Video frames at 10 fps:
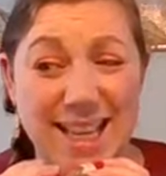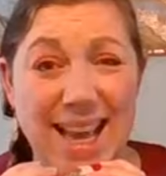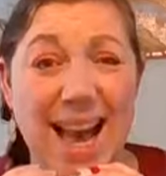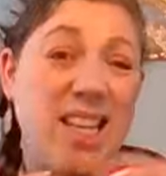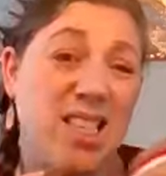
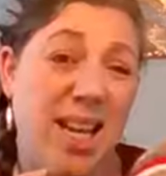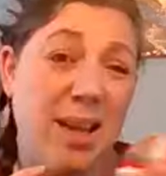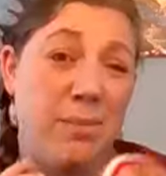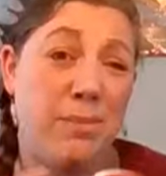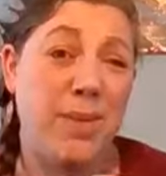
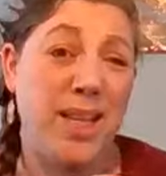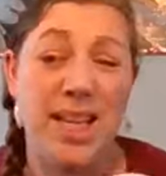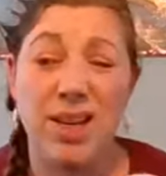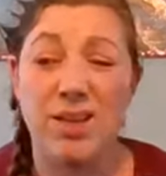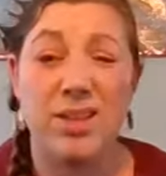actually, my
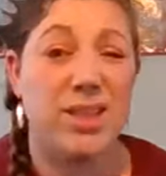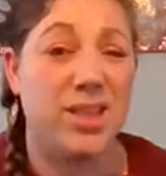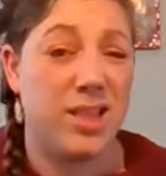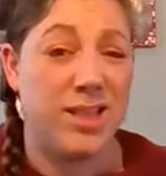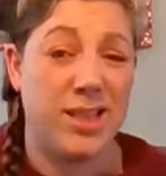
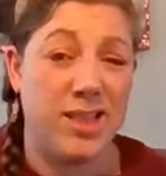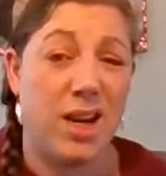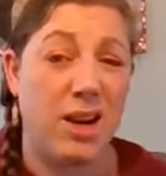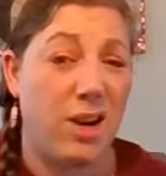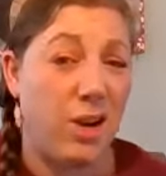needles
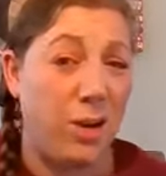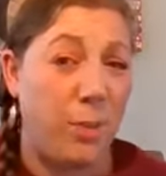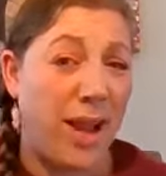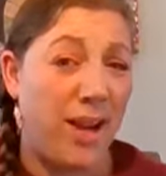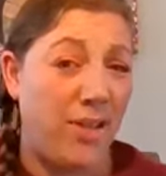are
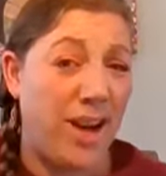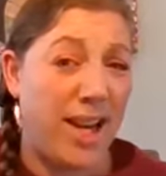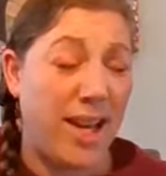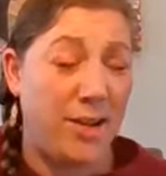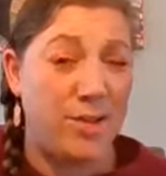occupied right
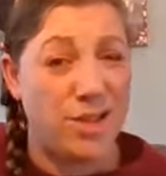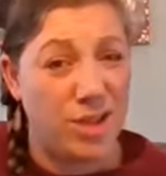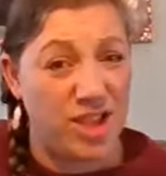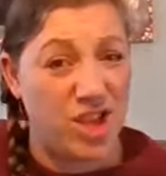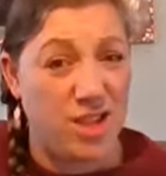now, so
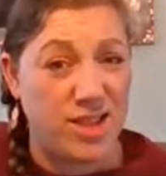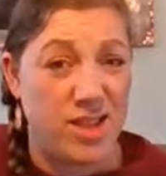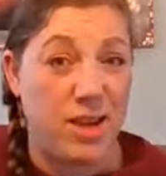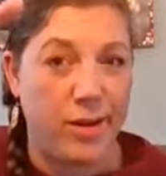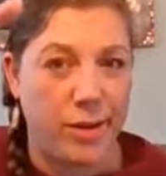the
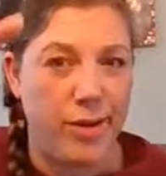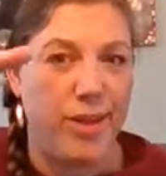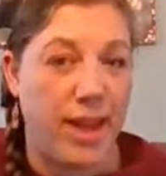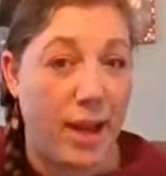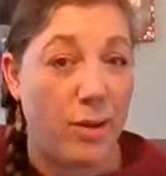chances are good
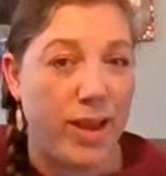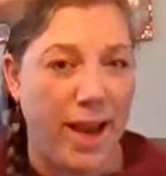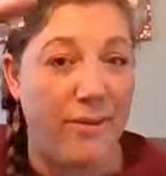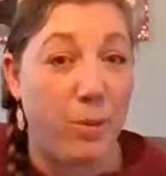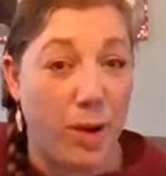that I only
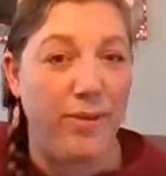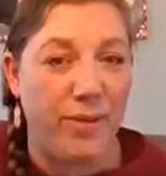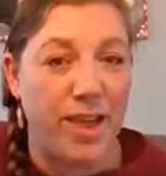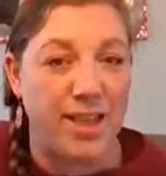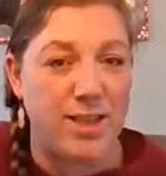have one
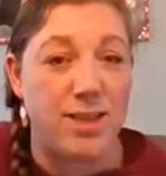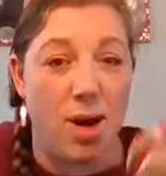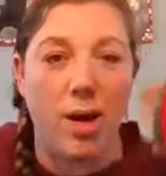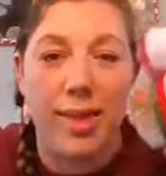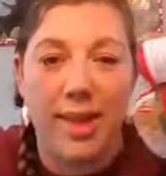finished
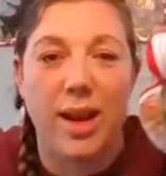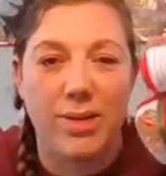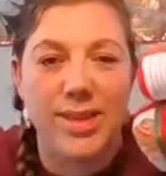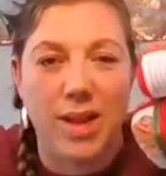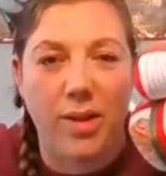sock and then I
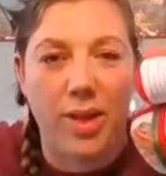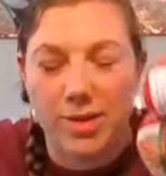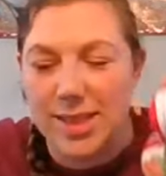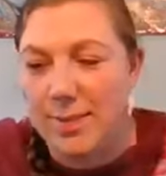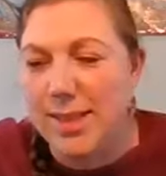will start the
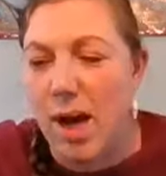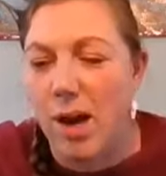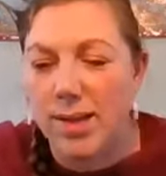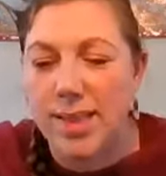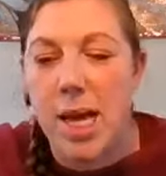Christmas socks.